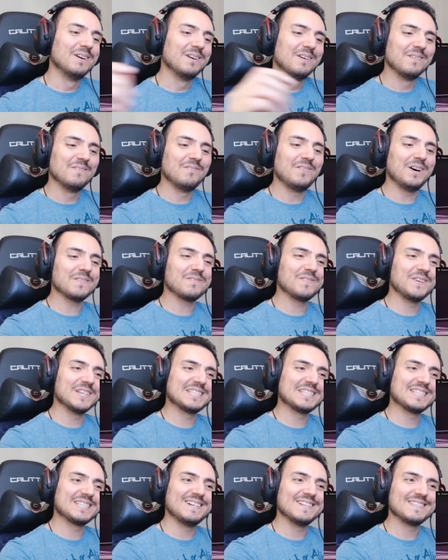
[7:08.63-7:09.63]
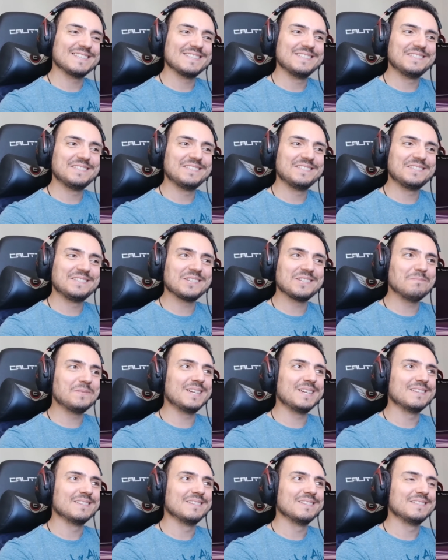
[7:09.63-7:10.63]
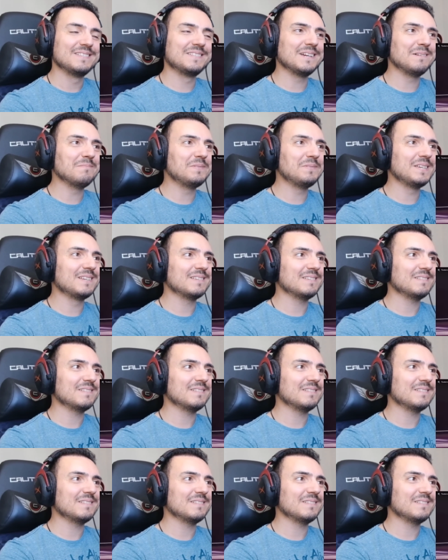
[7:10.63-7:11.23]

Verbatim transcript: What was that? Jumping, jumping